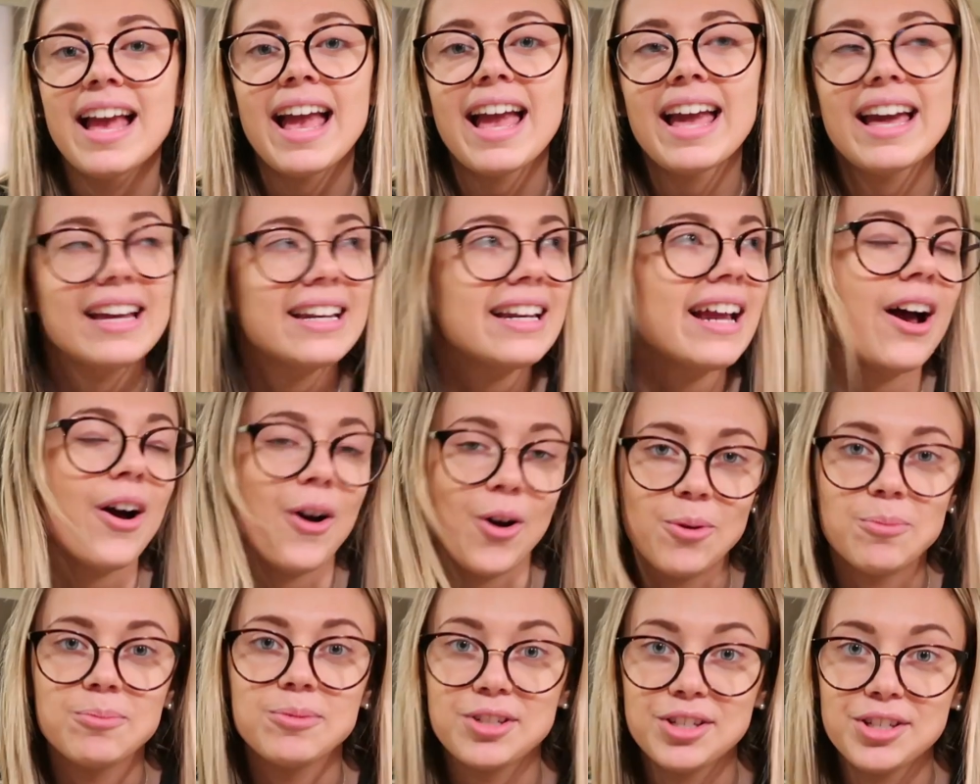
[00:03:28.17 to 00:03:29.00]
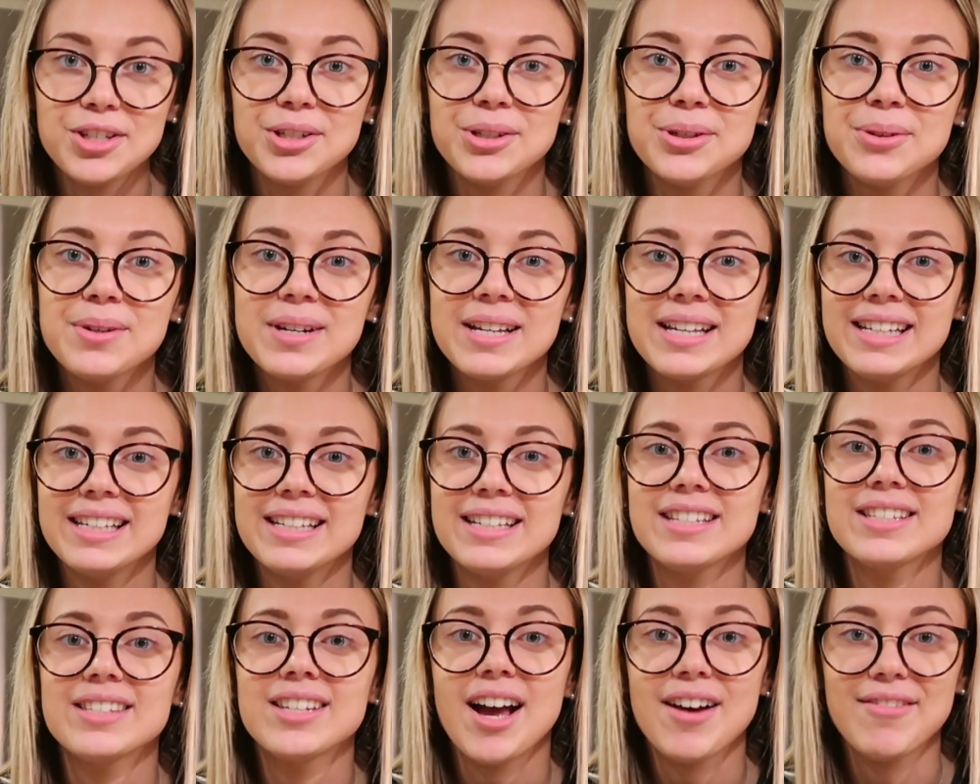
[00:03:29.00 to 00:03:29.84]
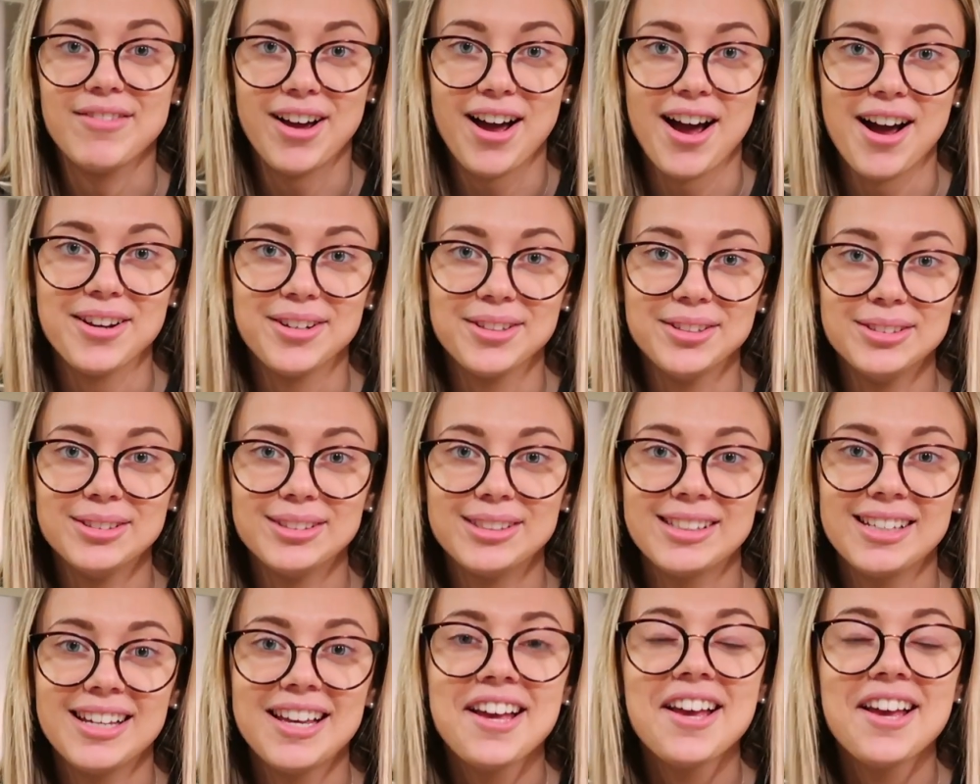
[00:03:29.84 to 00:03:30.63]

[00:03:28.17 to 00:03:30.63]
and at home too, is avocados.